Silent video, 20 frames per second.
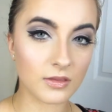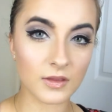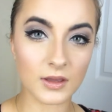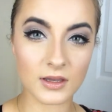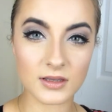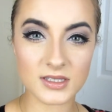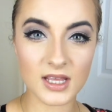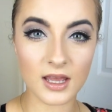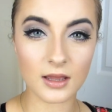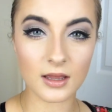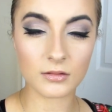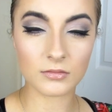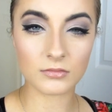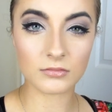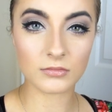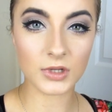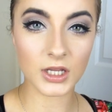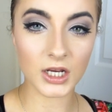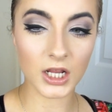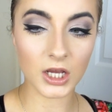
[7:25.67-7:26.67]
things that,
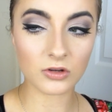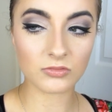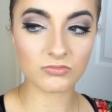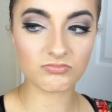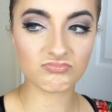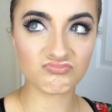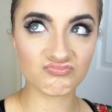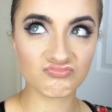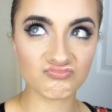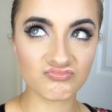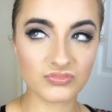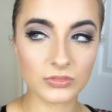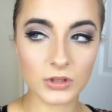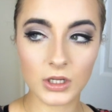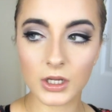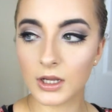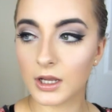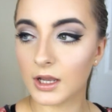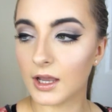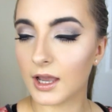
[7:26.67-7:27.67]
you know,
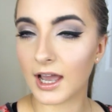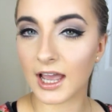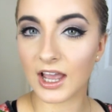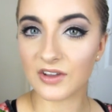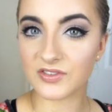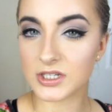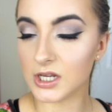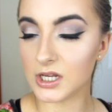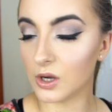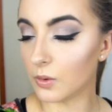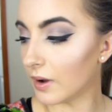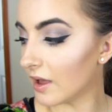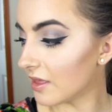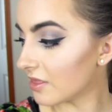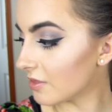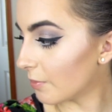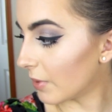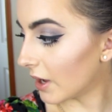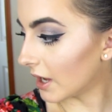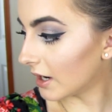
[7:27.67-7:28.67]
I have to deal
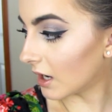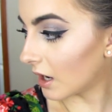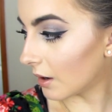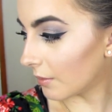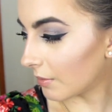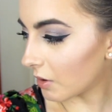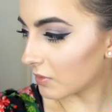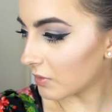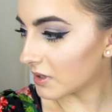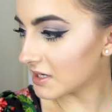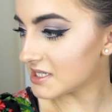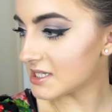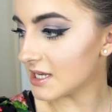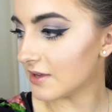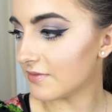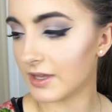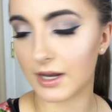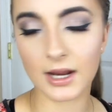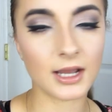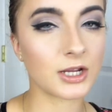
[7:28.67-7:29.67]
with, but um, I want to see
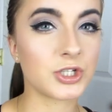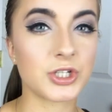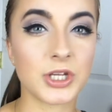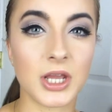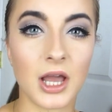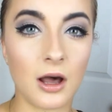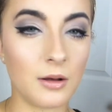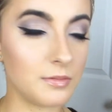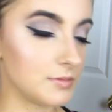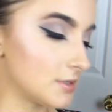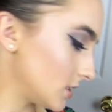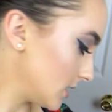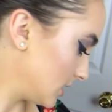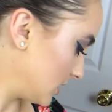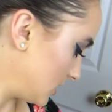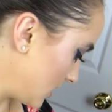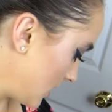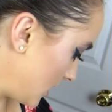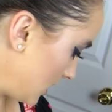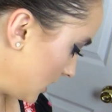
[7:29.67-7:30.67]
if that actually helps
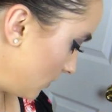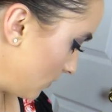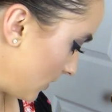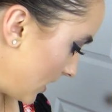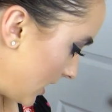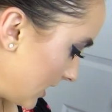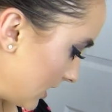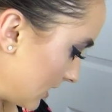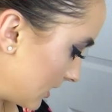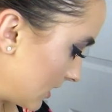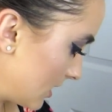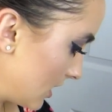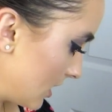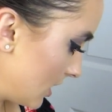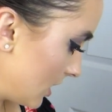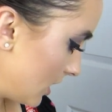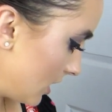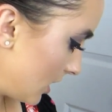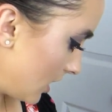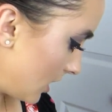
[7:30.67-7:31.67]
in any way.
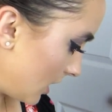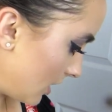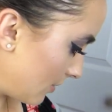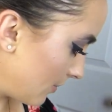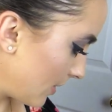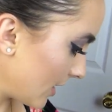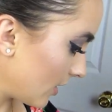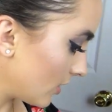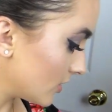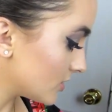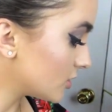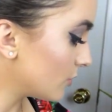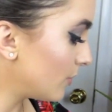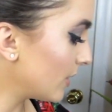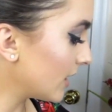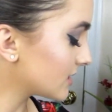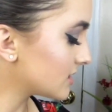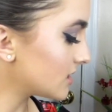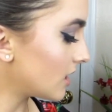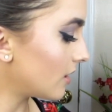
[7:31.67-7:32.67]
Um, I also
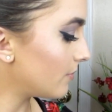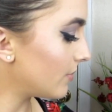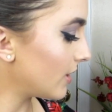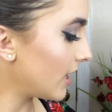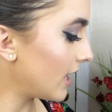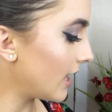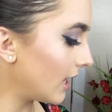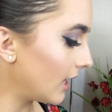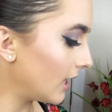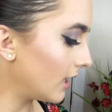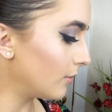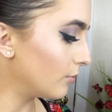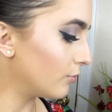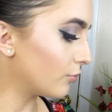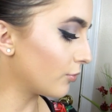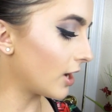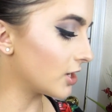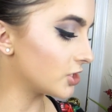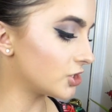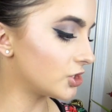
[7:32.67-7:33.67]
picked up a
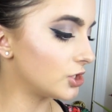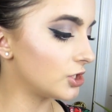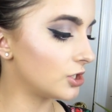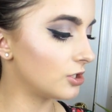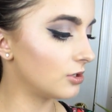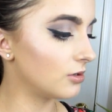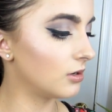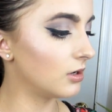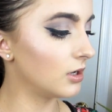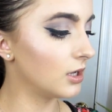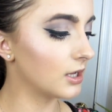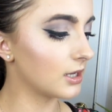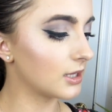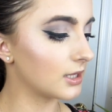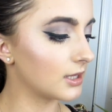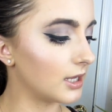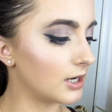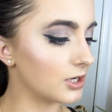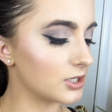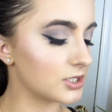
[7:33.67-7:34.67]
brush,
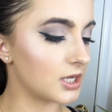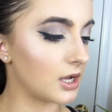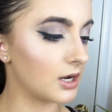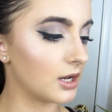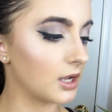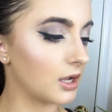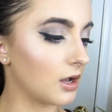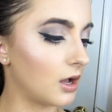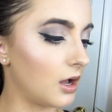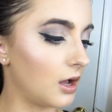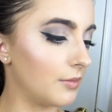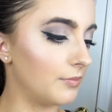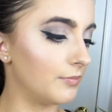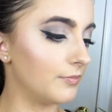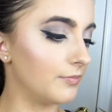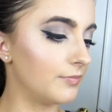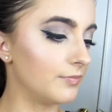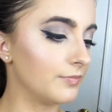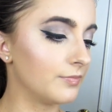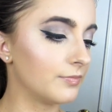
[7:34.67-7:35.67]
Clarisonic
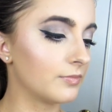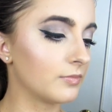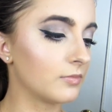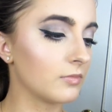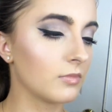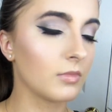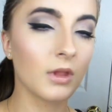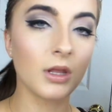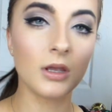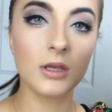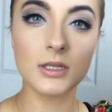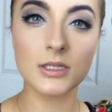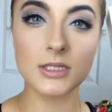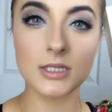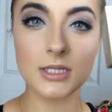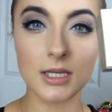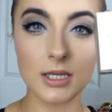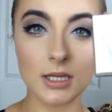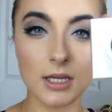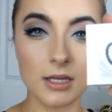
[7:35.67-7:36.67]
um,
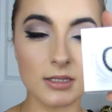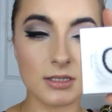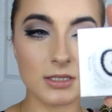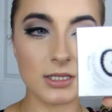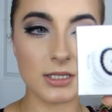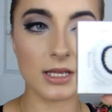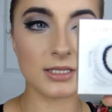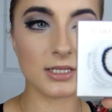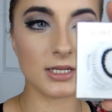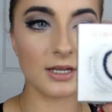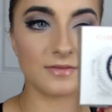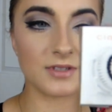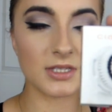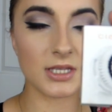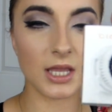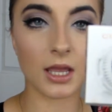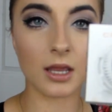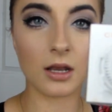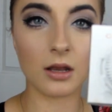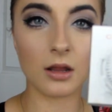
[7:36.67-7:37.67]
Sensitive
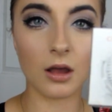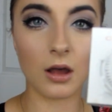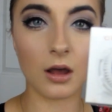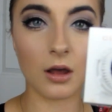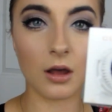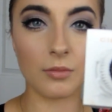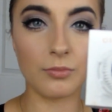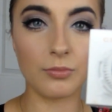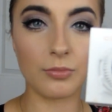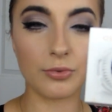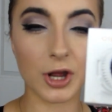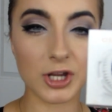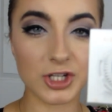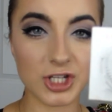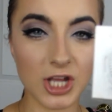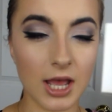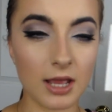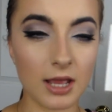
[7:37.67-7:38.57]
Skin brush